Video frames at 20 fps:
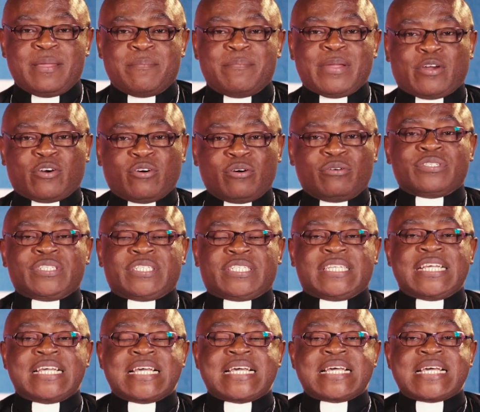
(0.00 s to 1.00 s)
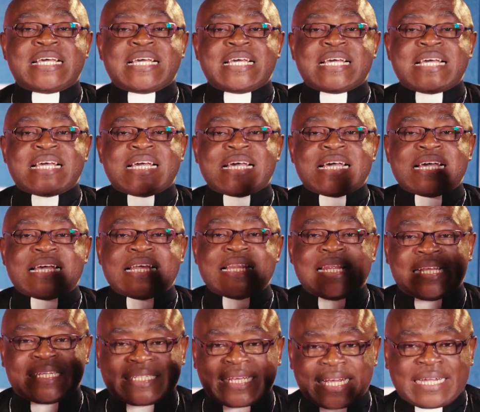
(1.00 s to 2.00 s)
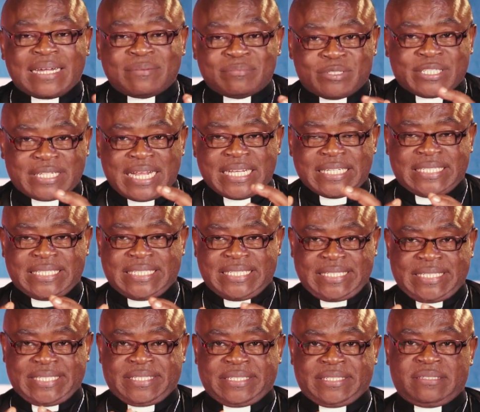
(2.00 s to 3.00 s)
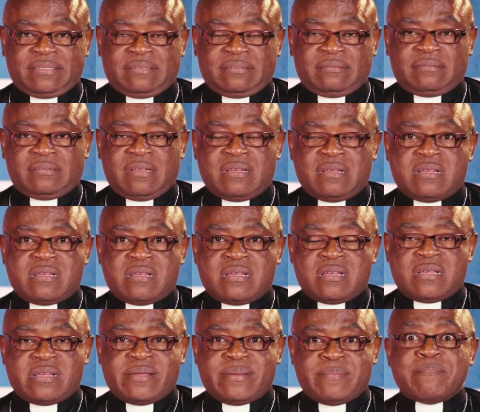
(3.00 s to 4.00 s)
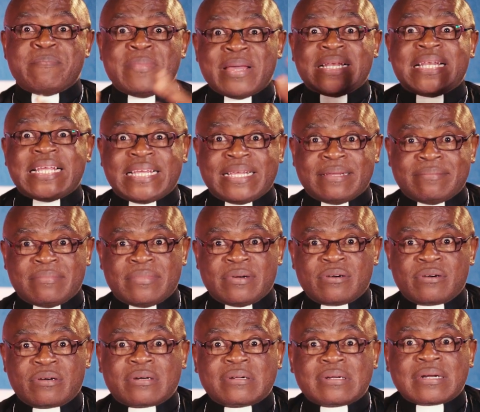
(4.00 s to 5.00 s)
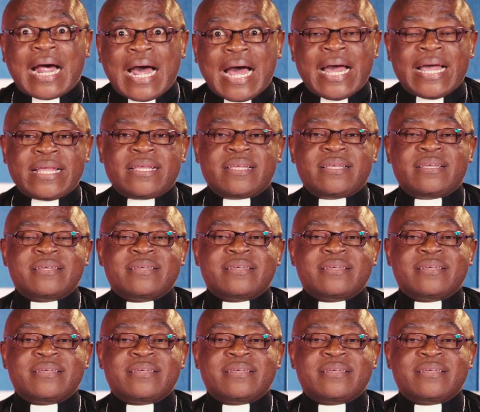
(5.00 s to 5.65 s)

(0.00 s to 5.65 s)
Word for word: because the circumstances made him cry,